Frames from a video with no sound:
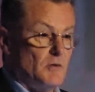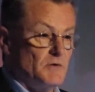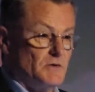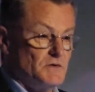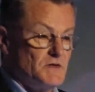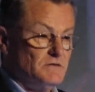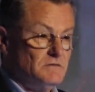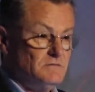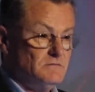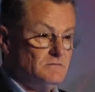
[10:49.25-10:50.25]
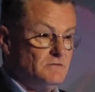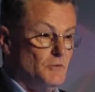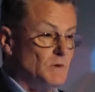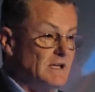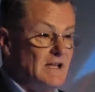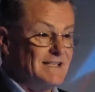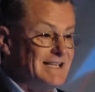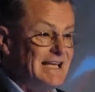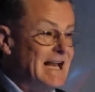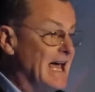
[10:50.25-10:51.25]
criminals who'd really like
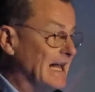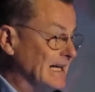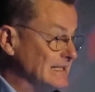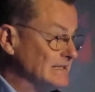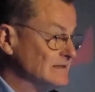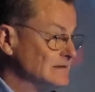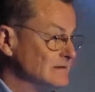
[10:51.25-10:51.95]
to get at it.